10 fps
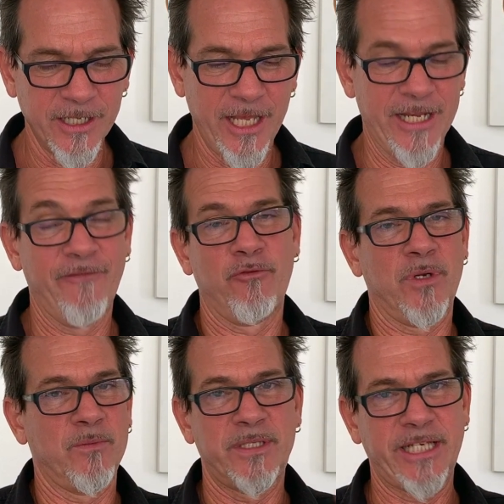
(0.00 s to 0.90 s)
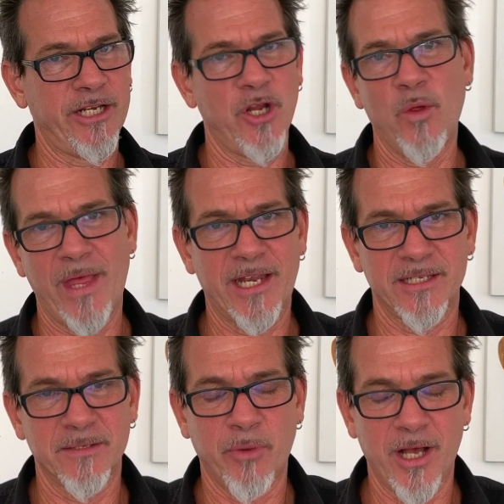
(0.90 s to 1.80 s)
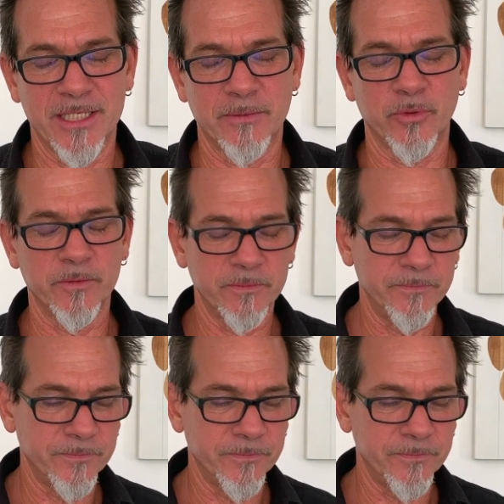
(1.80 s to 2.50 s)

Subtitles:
and everyone would say, no, that is impossible.